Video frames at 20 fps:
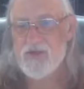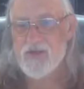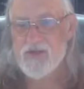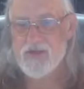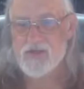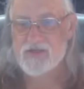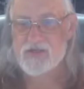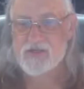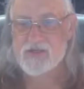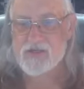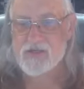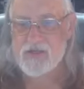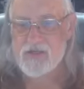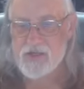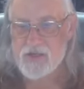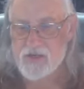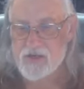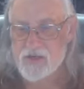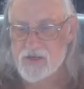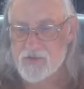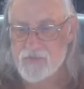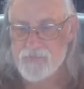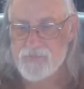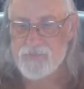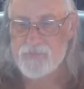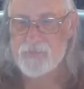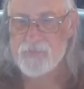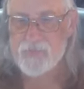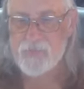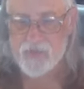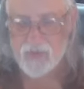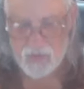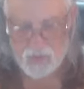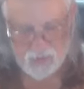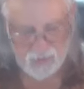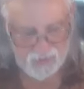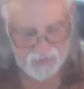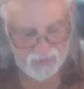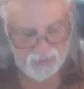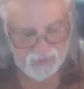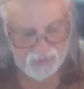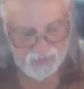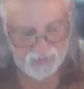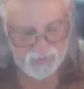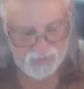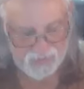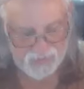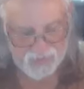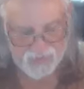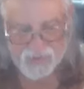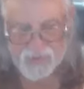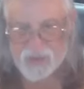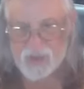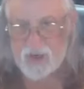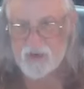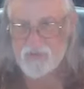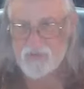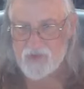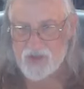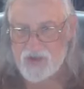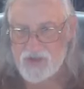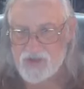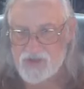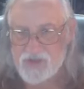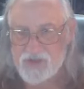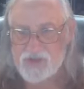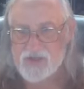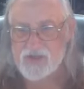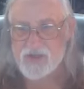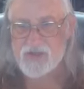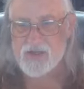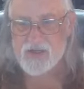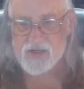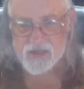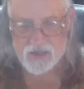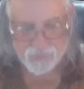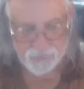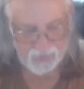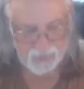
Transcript: is clear that salvation is